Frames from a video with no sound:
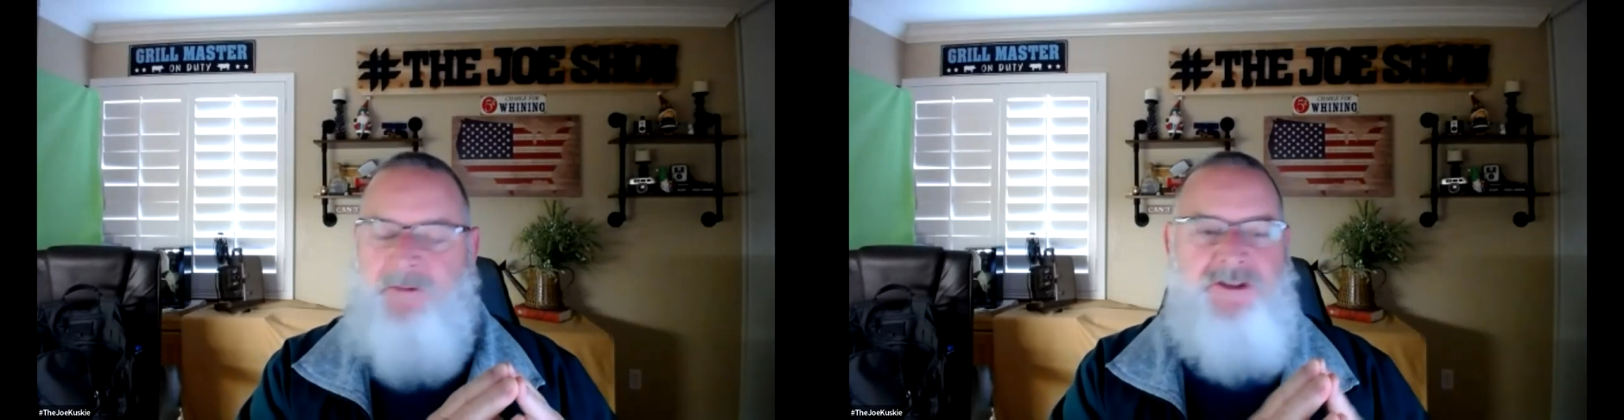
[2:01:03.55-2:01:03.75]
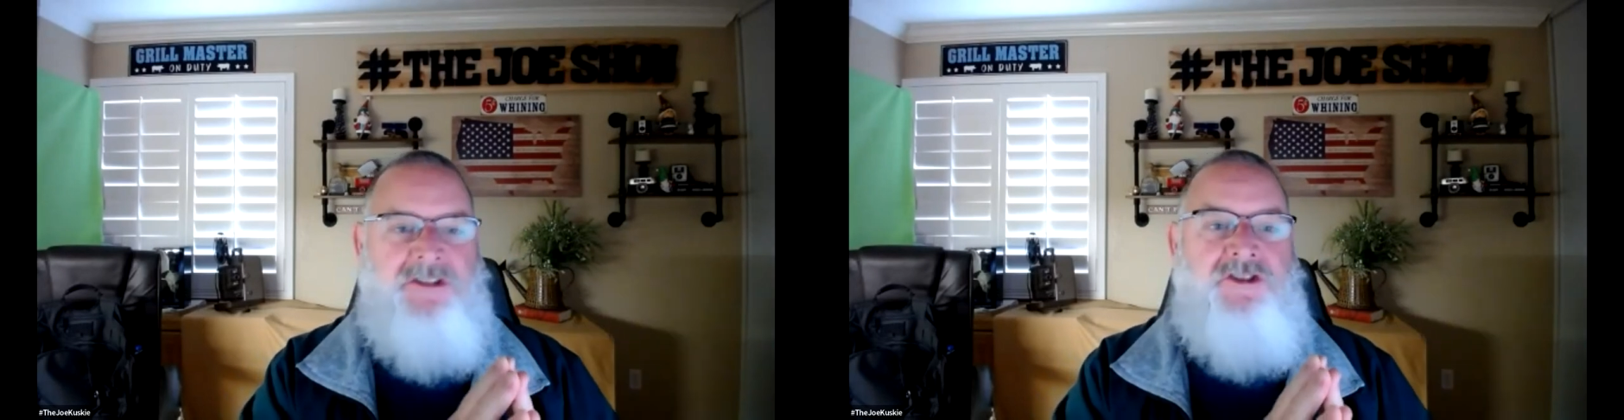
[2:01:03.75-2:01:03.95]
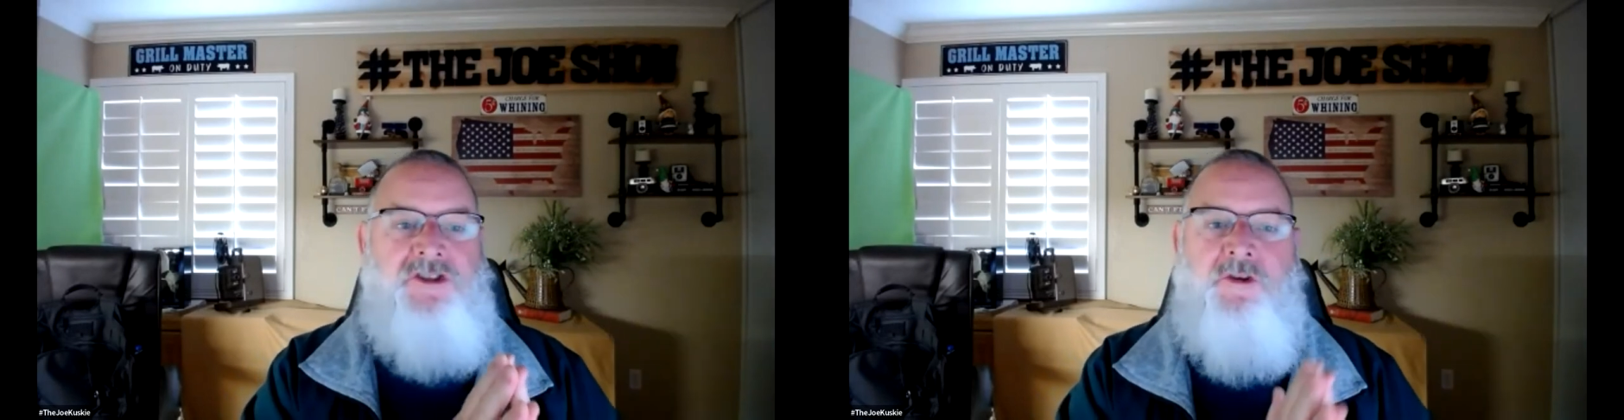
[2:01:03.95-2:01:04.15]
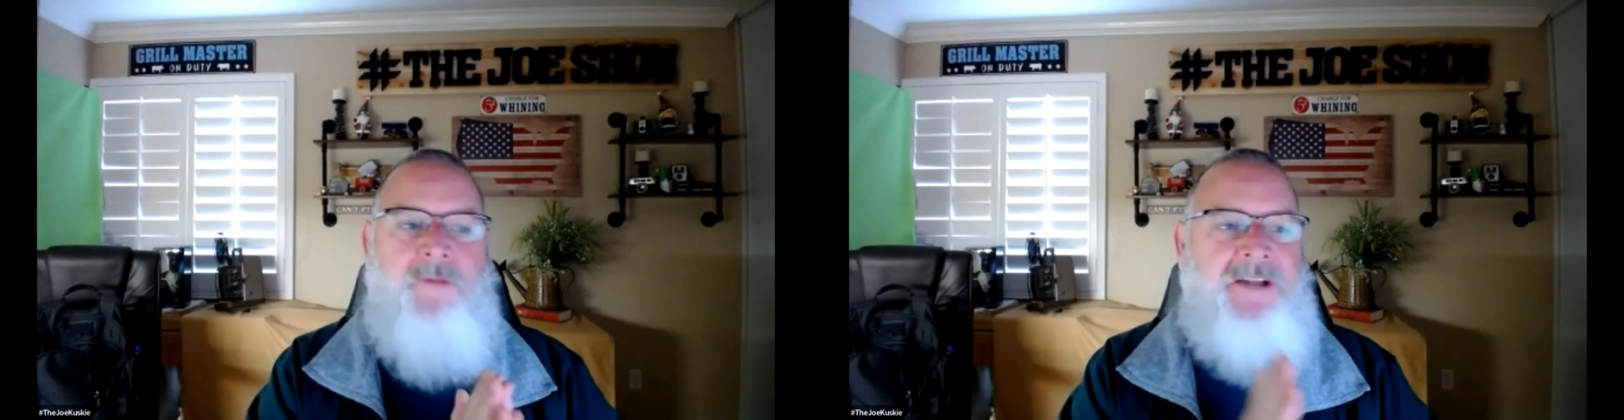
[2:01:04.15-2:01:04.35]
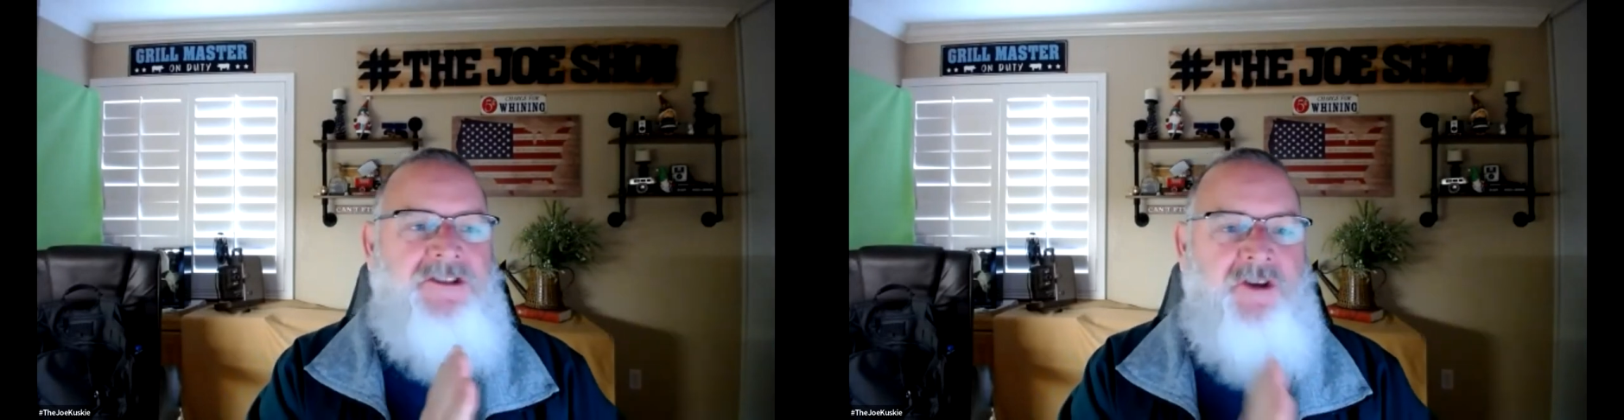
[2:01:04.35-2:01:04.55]
was just too
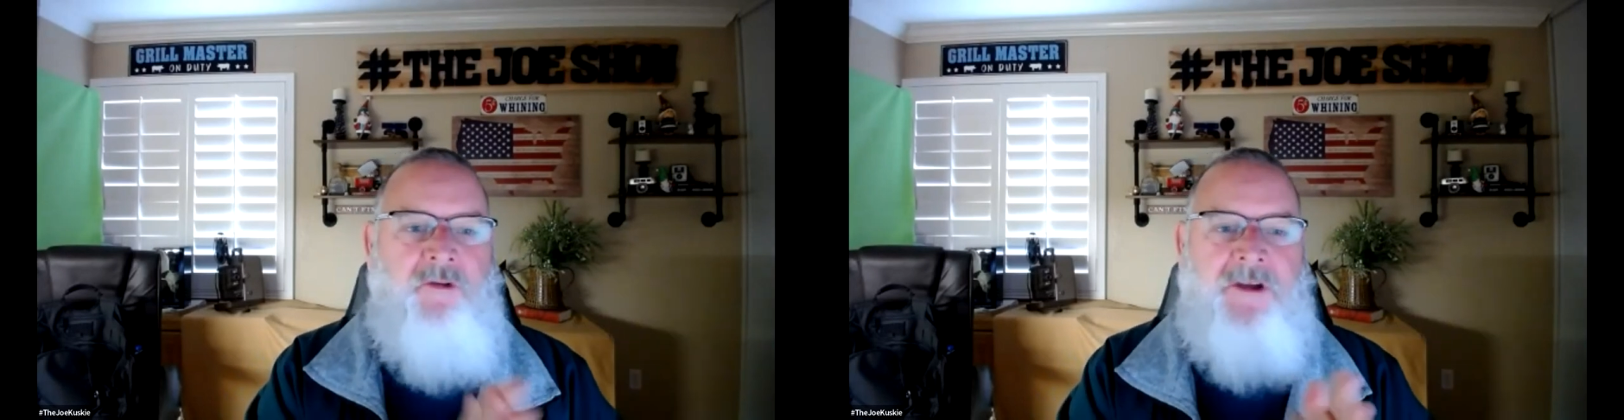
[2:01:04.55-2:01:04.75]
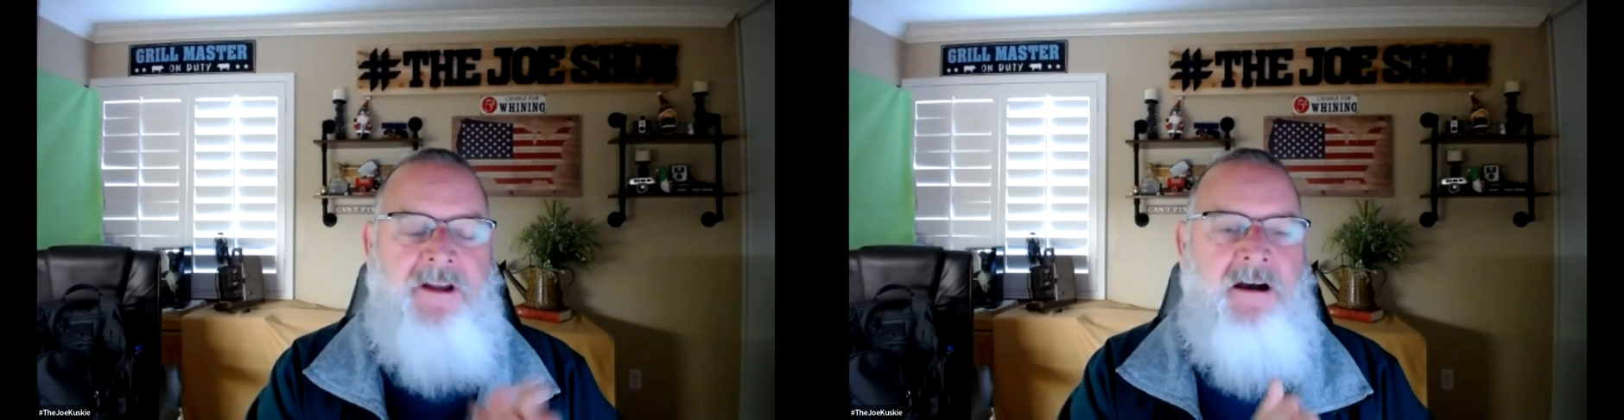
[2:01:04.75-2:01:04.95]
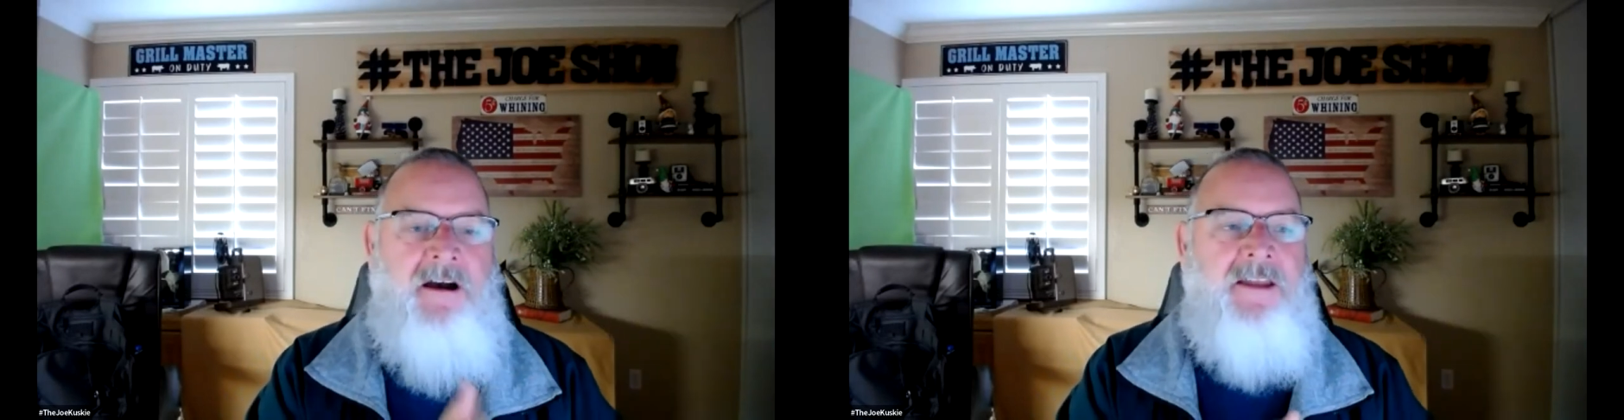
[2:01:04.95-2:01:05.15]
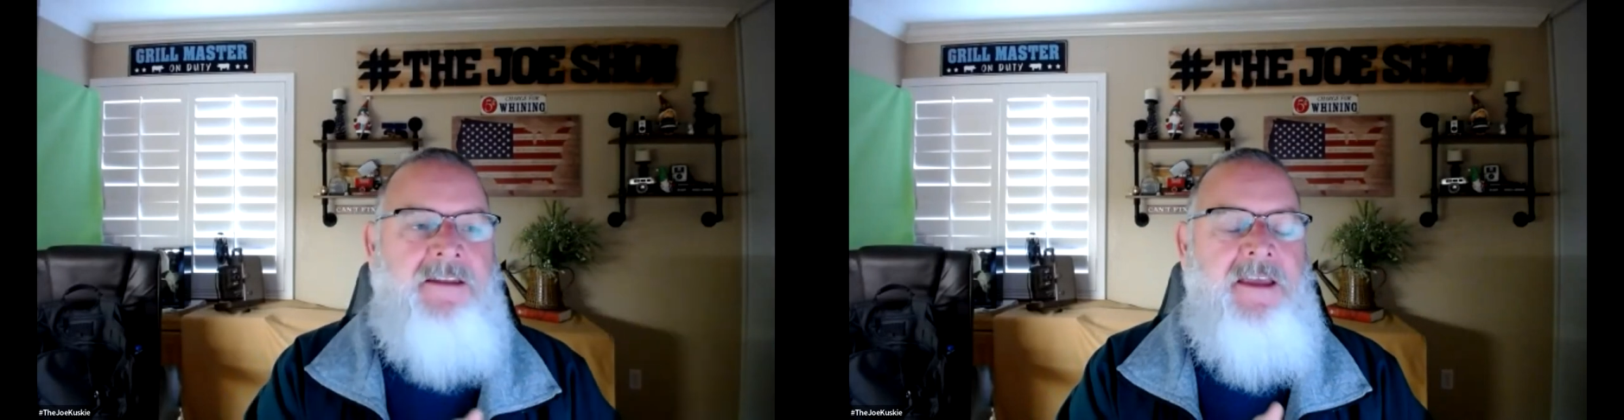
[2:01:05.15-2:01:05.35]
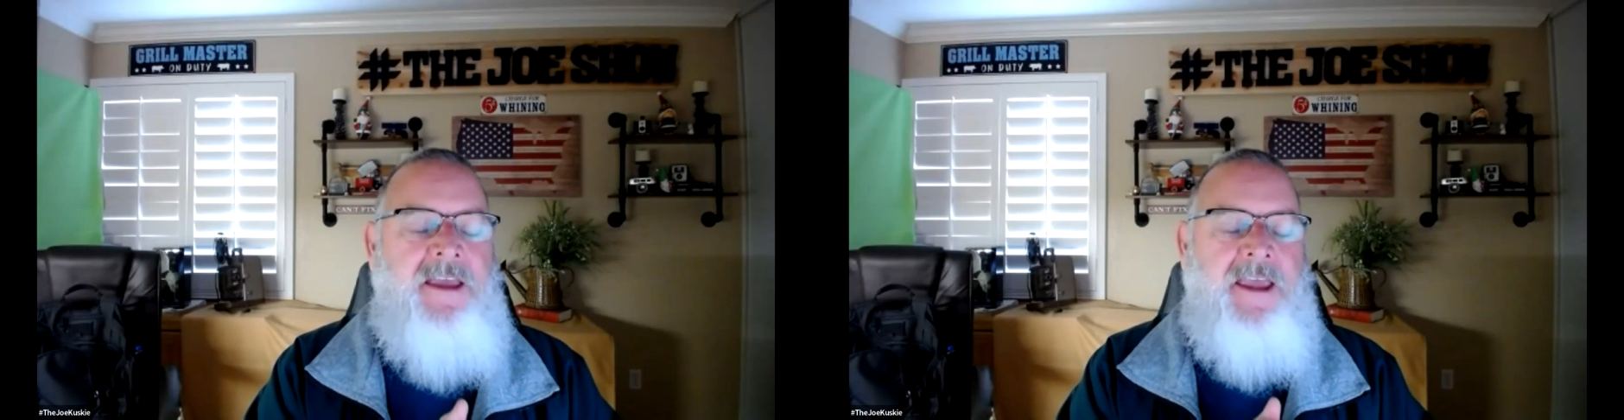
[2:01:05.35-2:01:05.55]
much going on.